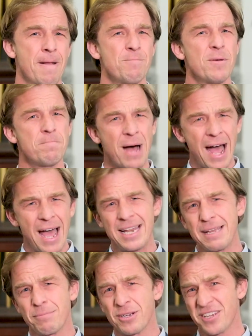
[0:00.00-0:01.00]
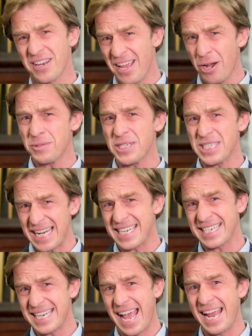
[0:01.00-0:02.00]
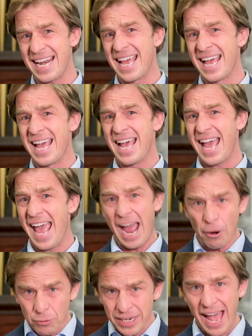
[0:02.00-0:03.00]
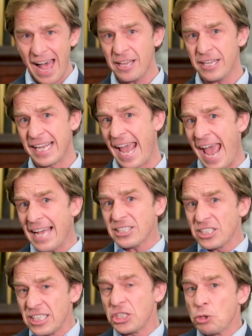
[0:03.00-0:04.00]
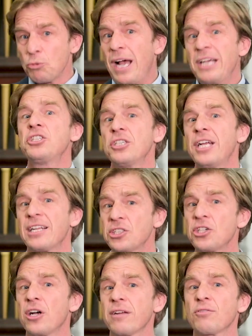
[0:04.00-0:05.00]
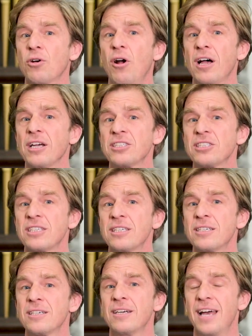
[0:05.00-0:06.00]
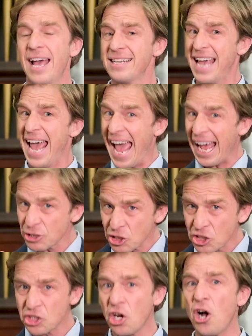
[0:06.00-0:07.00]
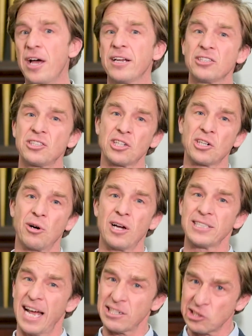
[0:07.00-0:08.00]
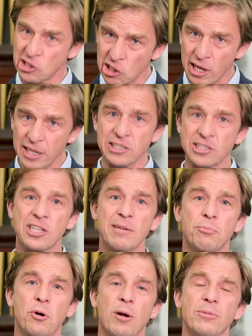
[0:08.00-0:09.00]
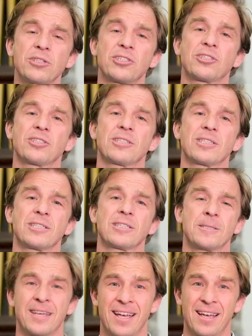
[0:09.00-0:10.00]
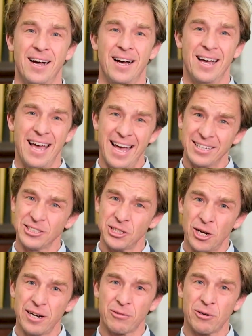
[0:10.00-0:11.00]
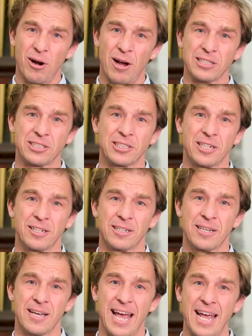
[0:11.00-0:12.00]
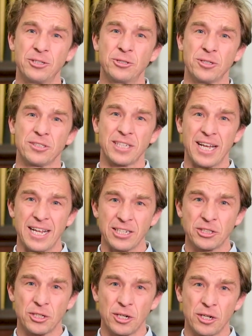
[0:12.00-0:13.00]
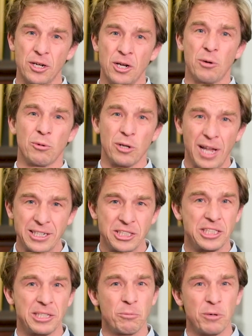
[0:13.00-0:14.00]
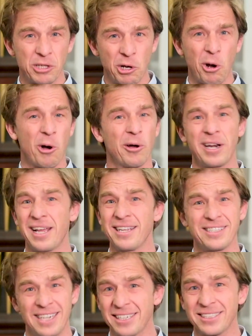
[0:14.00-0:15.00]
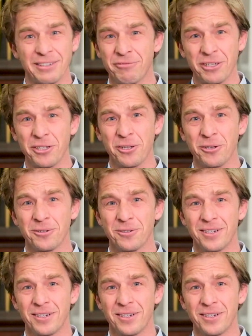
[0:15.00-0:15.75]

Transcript: but partly because it helps us understand our reality, our situation outside of Christ, as outsiders to Christ, outsiders to the promise. Outside of Christ, entrance into relationship with God isn't actually for you.